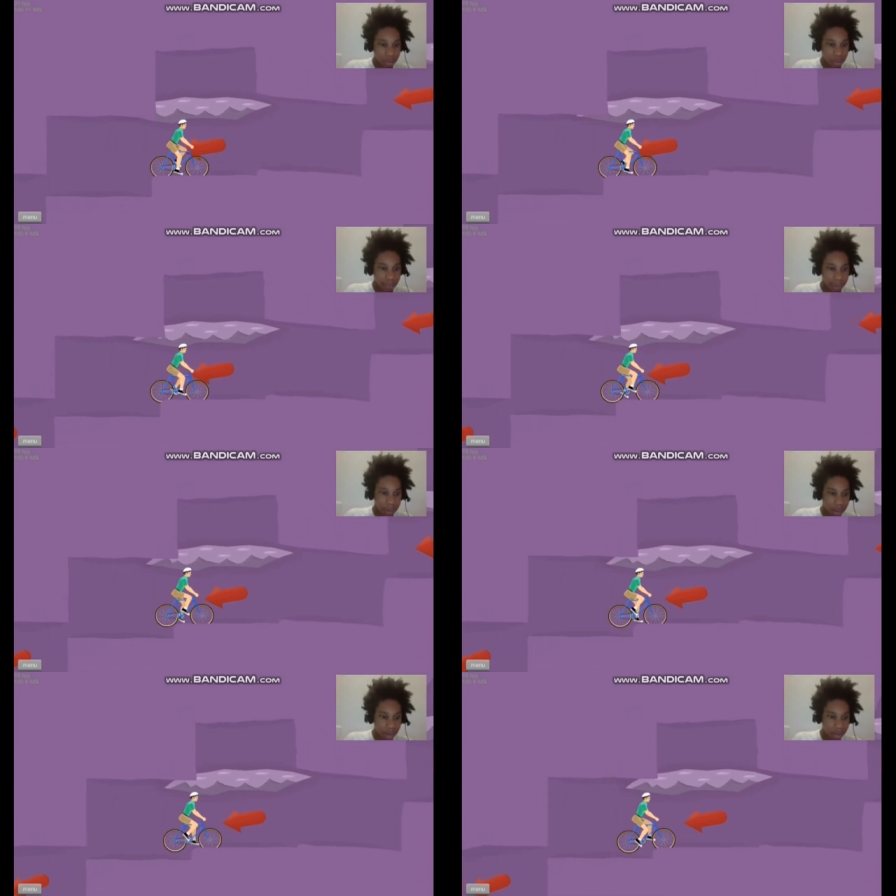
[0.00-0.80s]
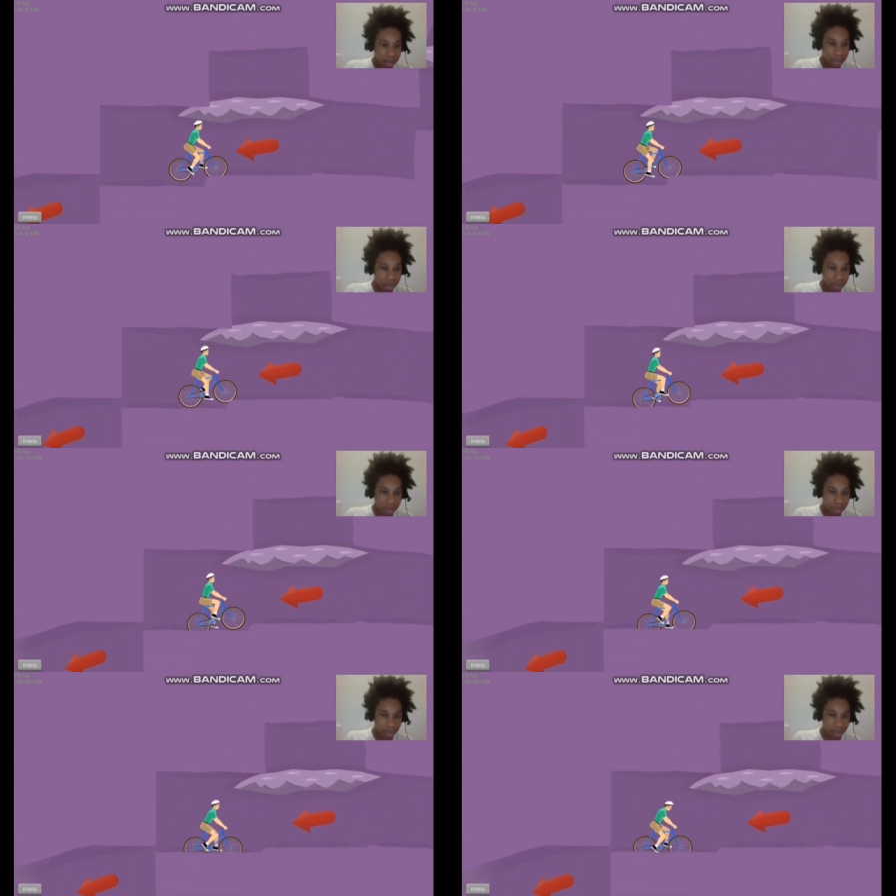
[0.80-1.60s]
Here we go.
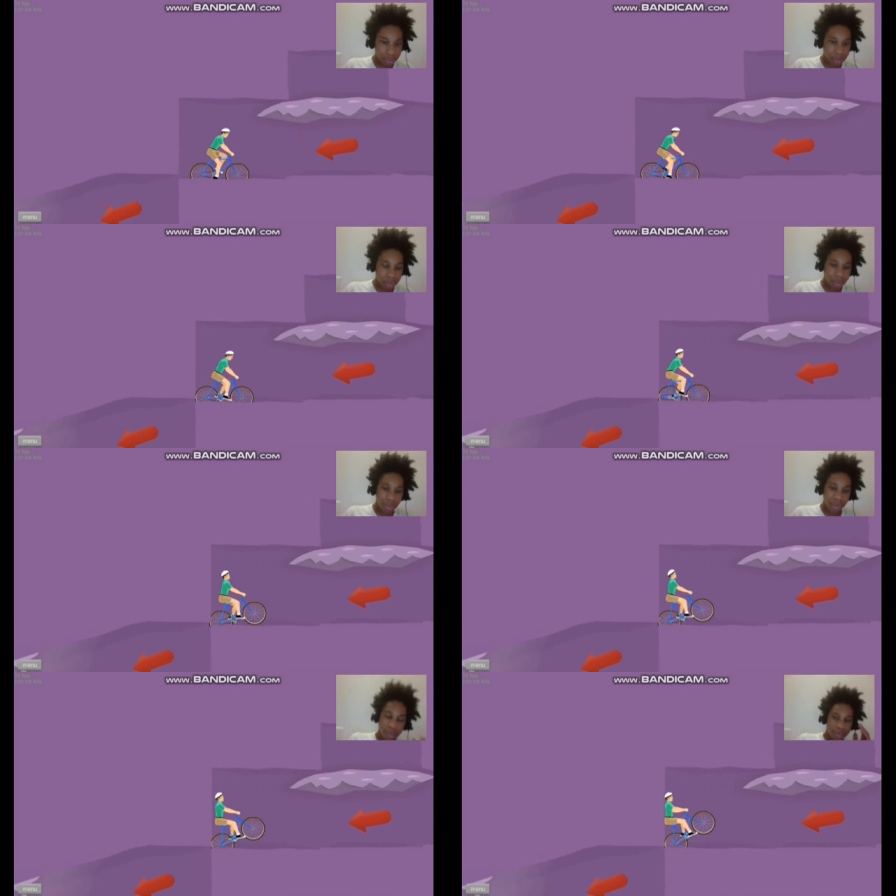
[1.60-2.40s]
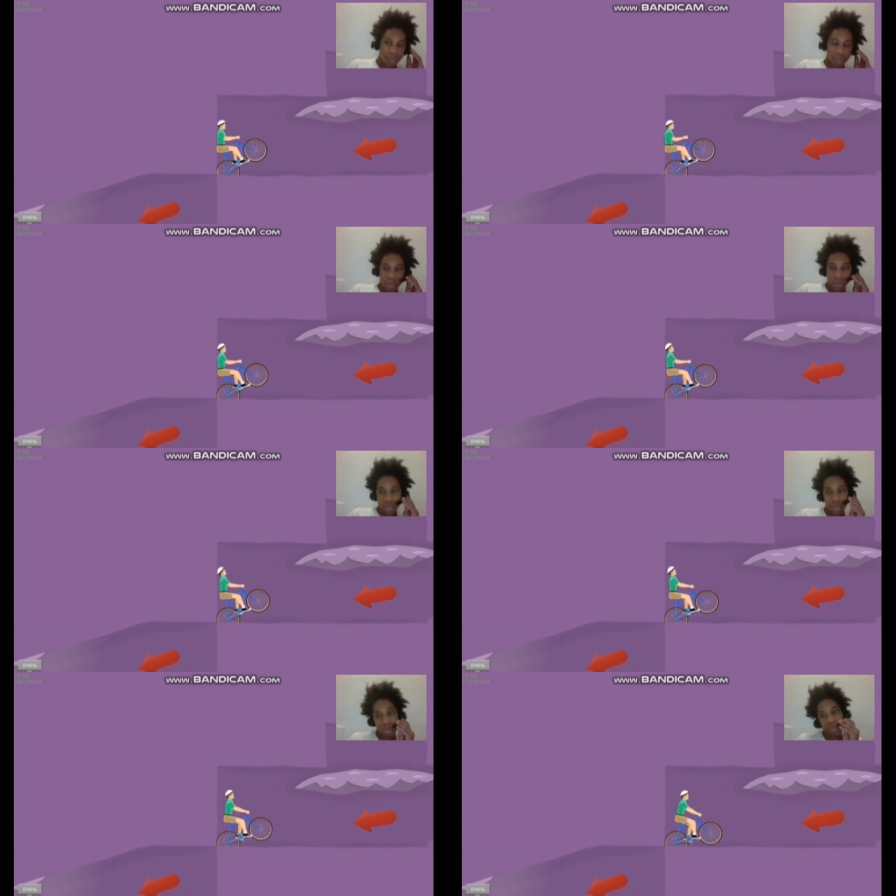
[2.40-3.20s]
Here we go. Oh